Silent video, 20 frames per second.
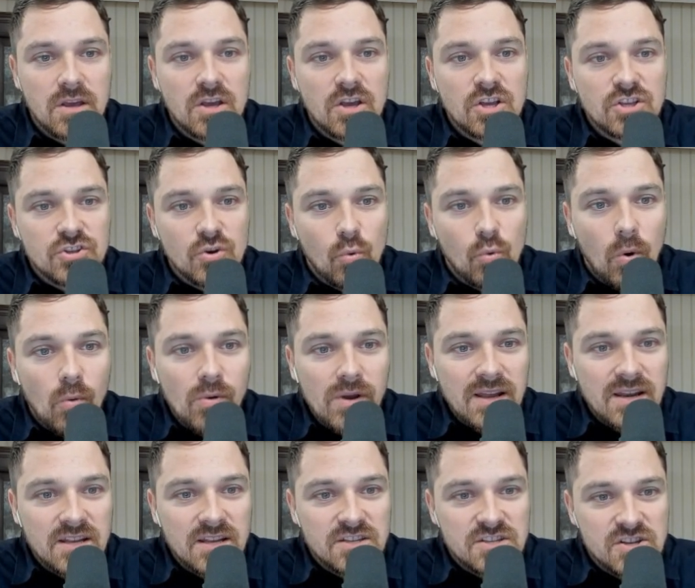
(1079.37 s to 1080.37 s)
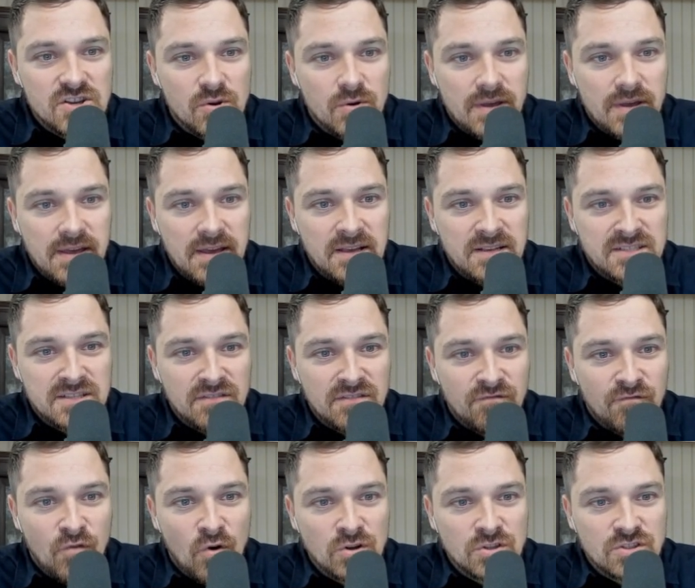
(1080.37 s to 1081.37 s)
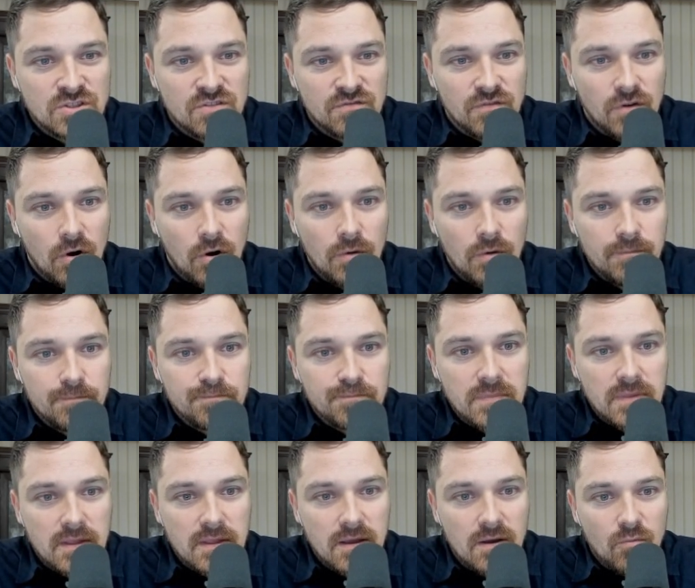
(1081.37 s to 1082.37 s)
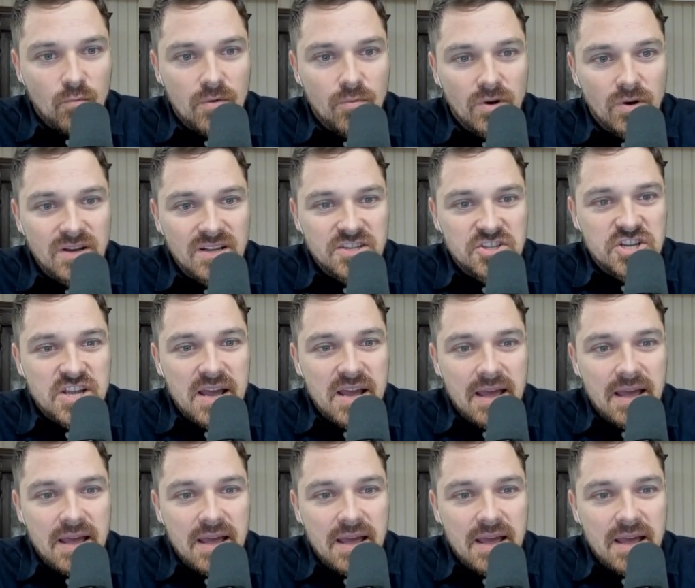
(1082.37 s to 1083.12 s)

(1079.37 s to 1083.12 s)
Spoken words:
So what we're going to do is, first of all, we want to check